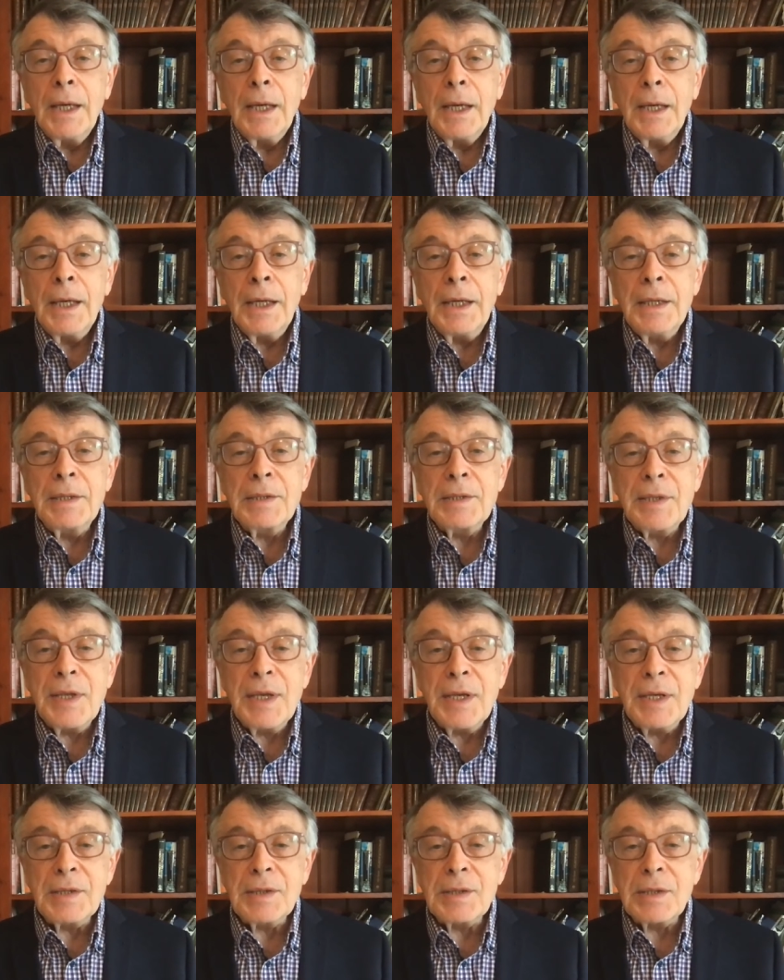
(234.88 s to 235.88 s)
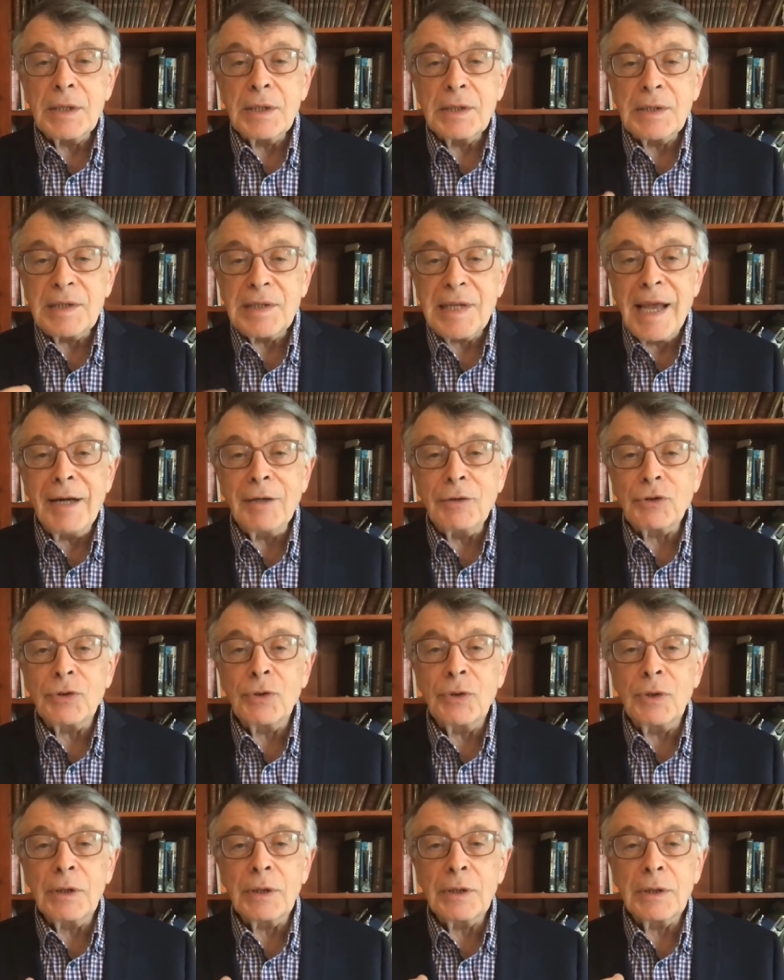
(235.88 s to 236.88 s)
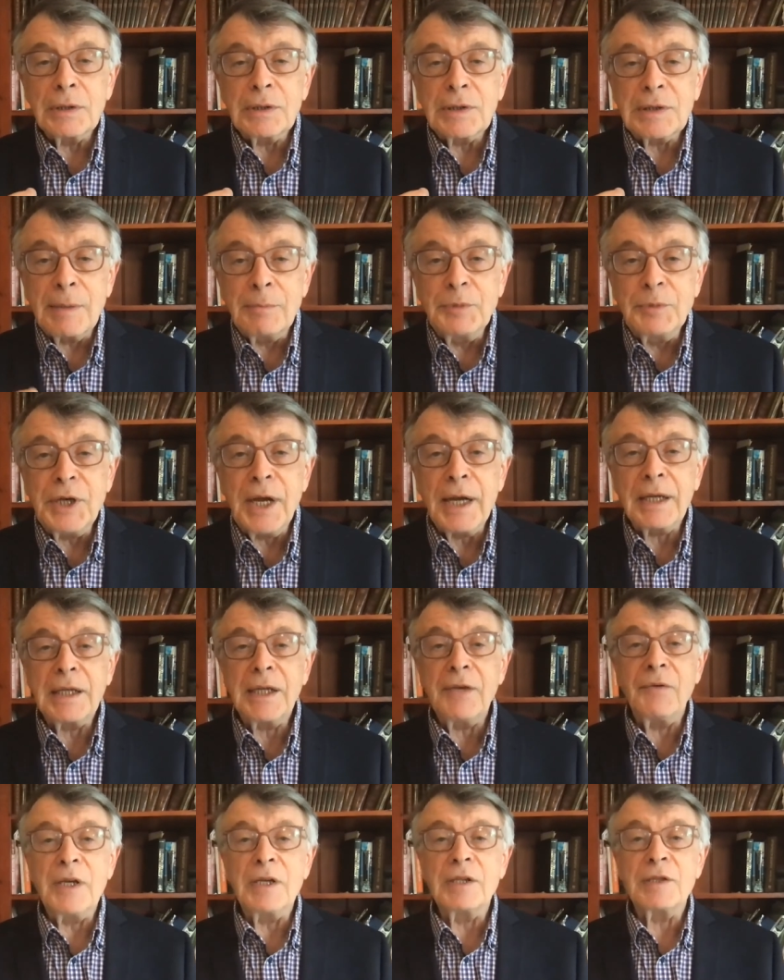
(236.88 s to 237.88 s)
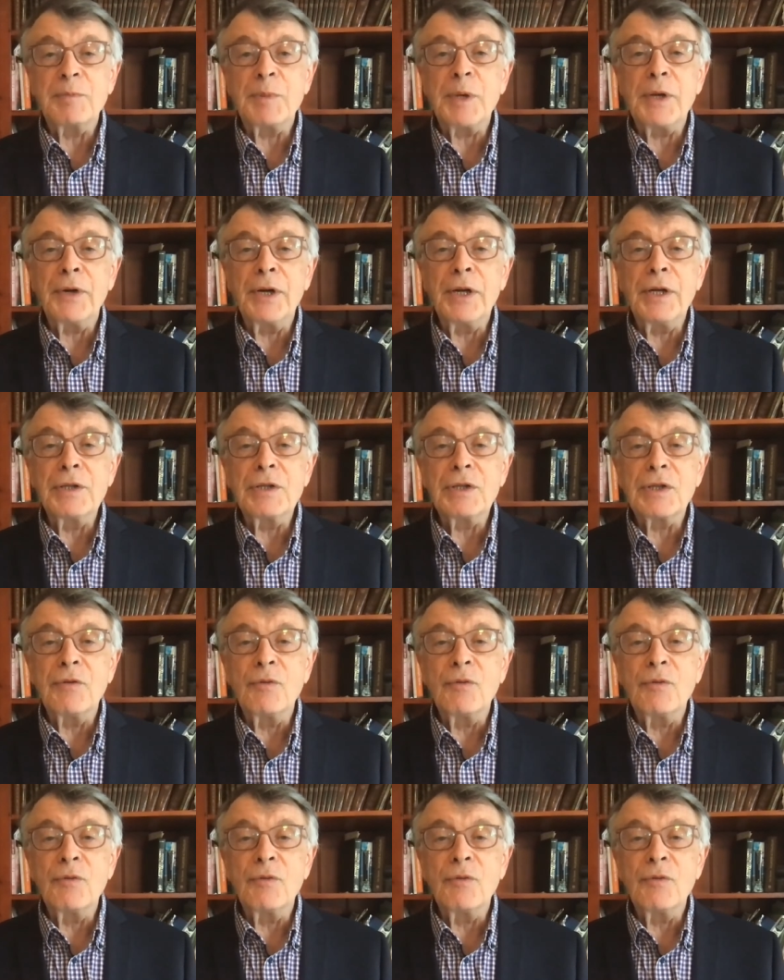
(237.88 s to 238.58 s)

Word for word: It is this central subjective experience